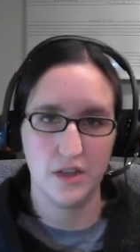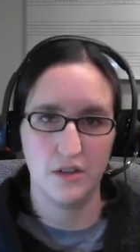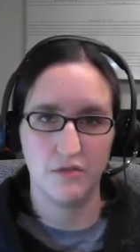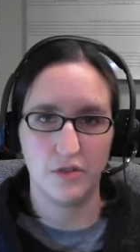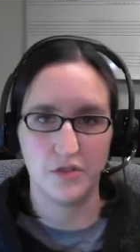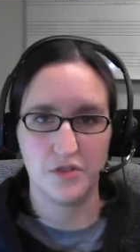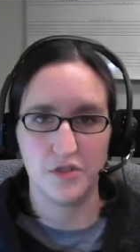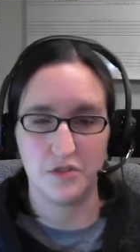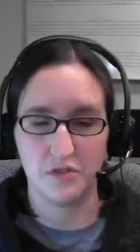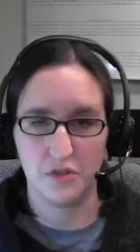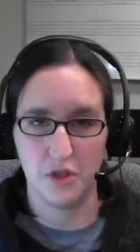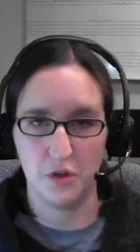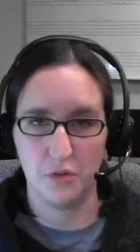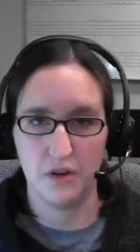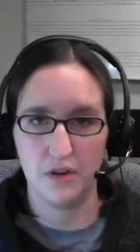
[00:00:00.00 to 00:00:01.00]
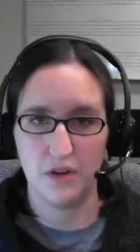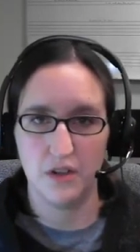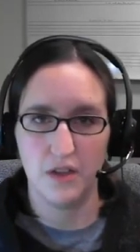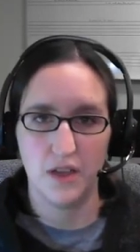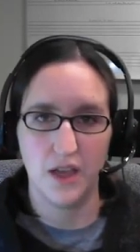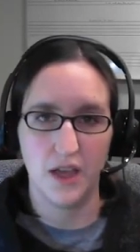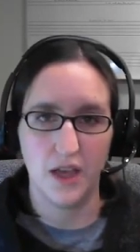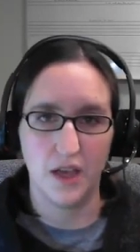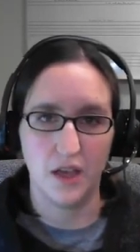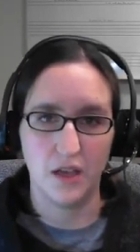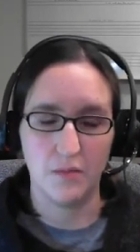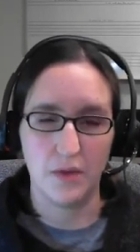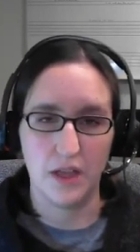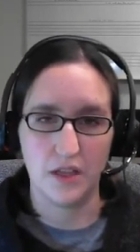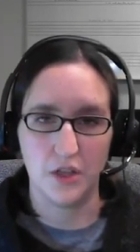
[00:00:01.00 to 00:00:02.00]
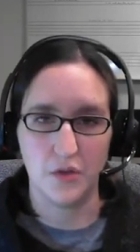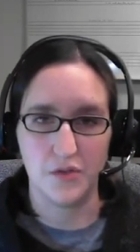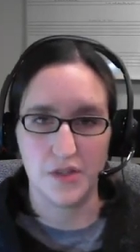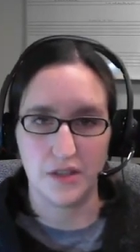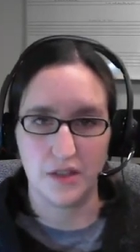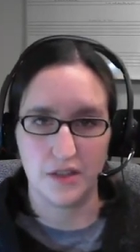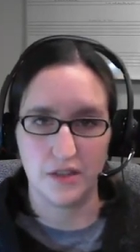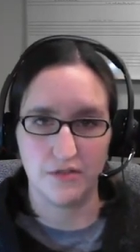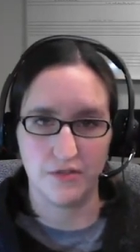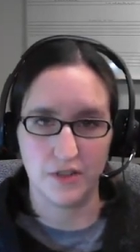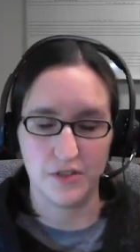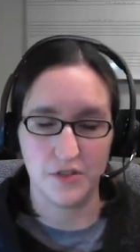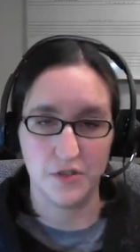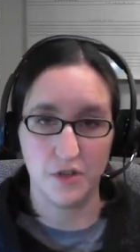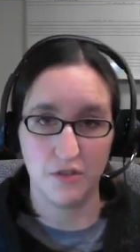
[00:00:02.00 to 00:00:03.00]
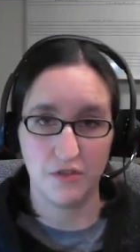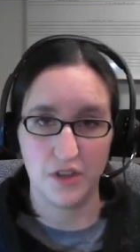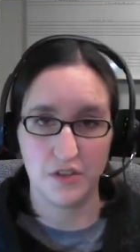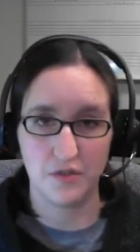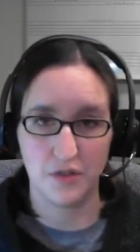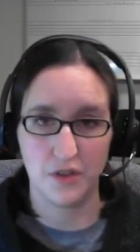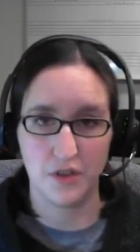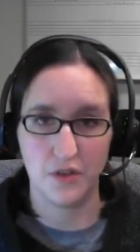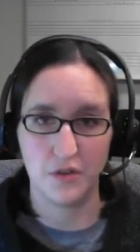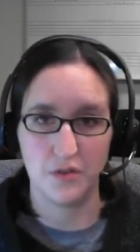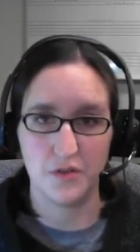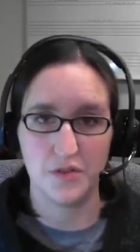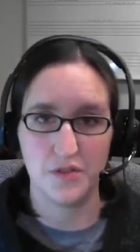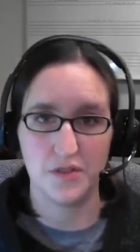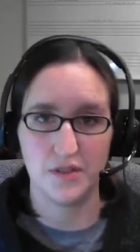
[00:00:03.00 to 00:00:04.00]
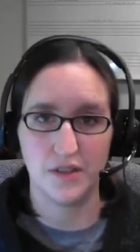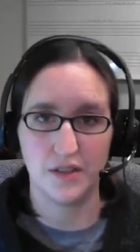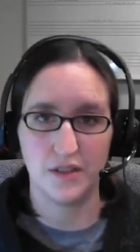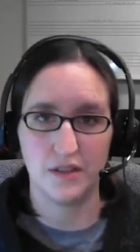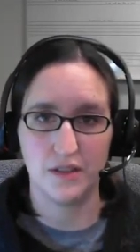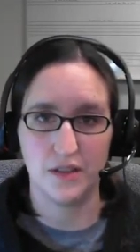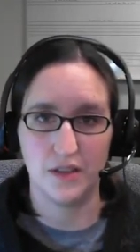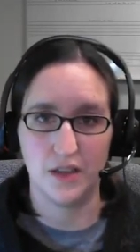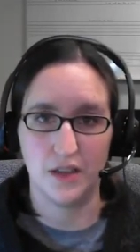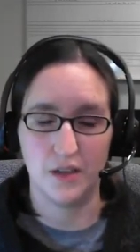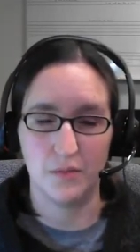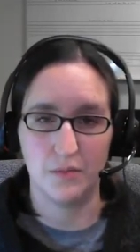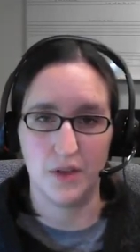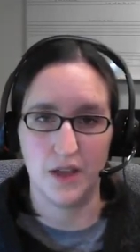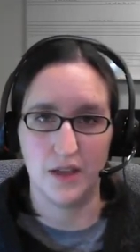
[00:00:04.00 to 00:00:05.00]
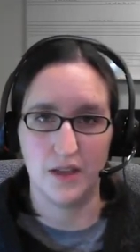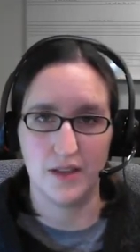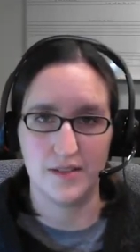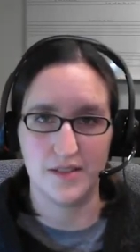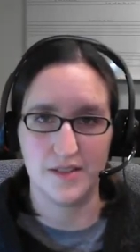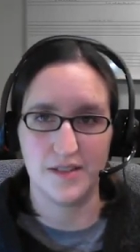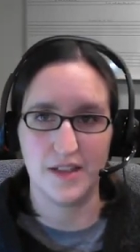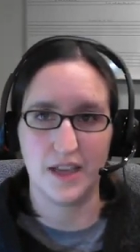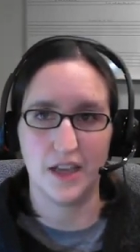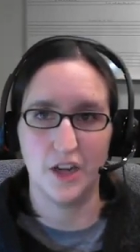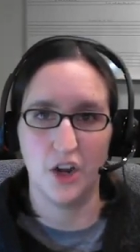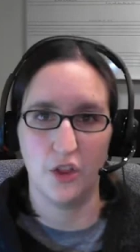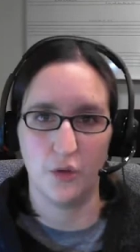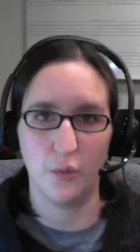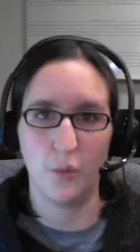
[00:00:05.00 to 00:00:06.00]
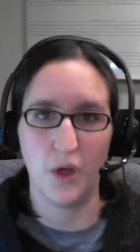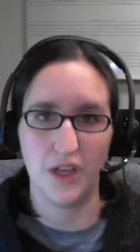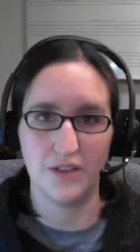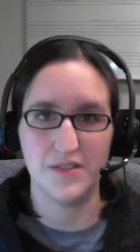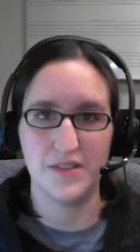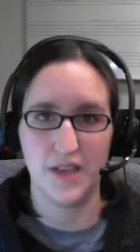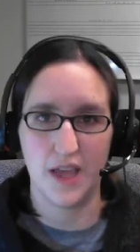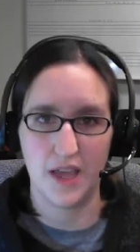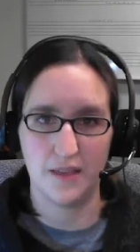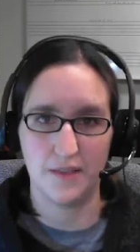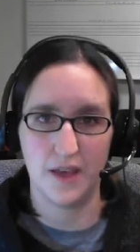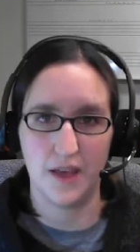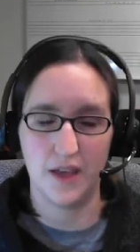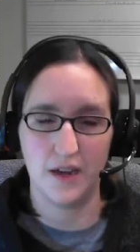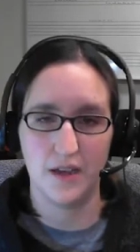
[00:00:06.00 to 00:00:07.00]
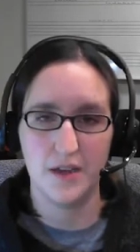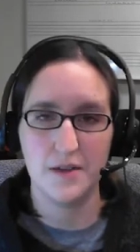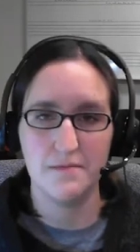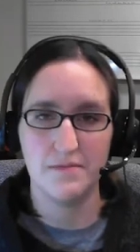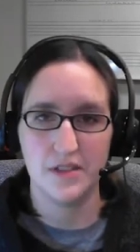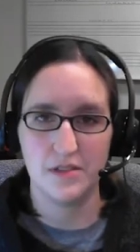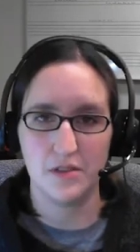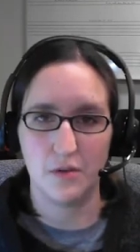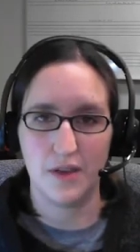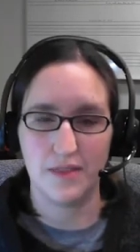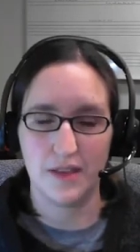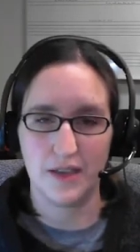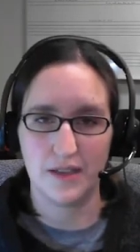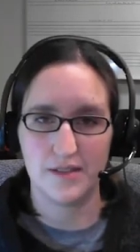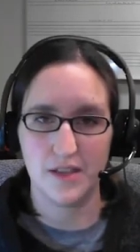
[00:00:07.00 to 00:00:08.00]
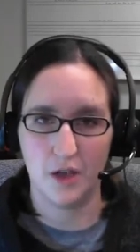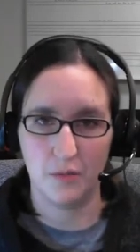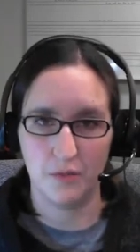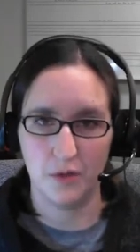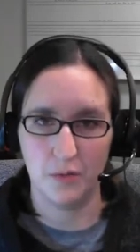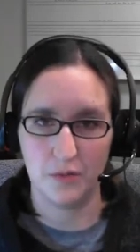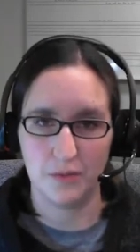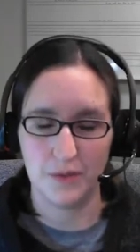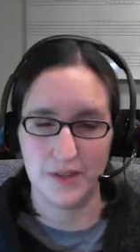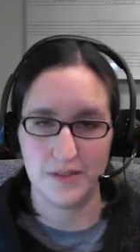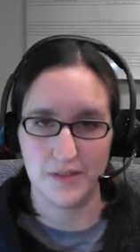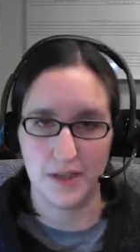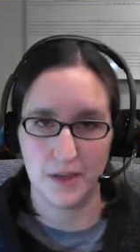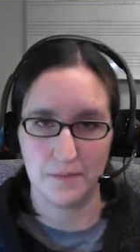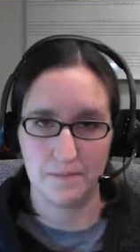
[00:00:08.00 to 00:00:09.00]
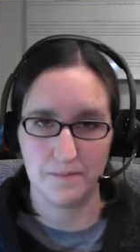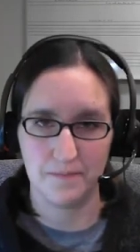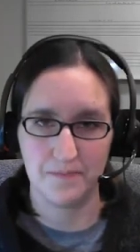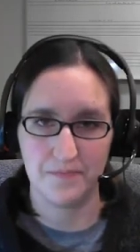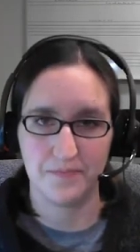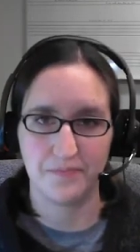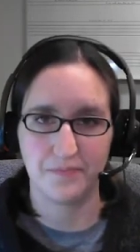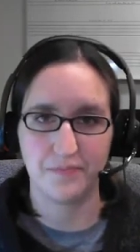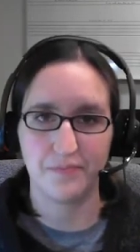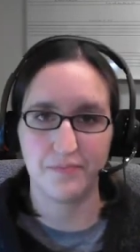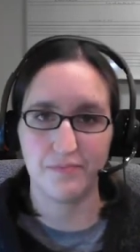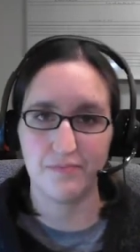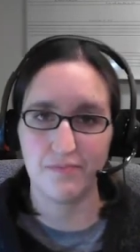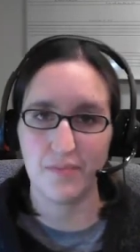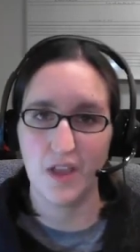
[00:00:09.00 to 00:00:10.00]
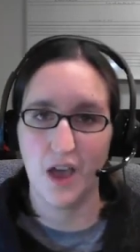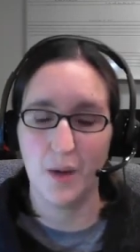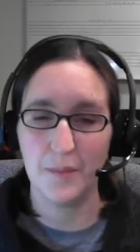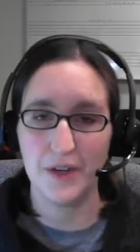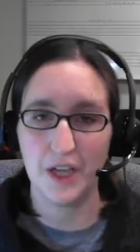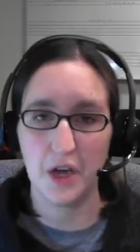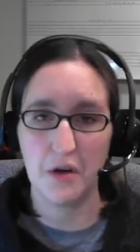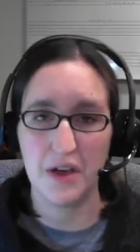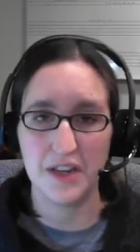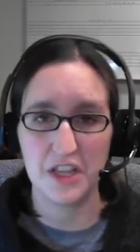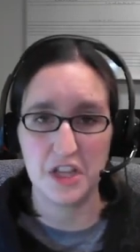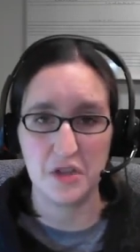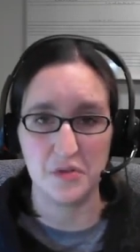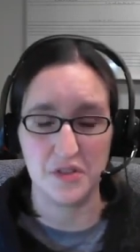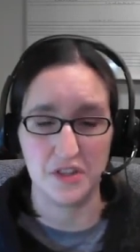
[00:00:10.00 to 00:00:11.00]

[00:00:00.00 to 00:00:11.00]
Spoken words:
versus lowered, and using the different solfege for those is just like another way of saying that. So I think it's helpful when we sing. I'm going to go ahead and use a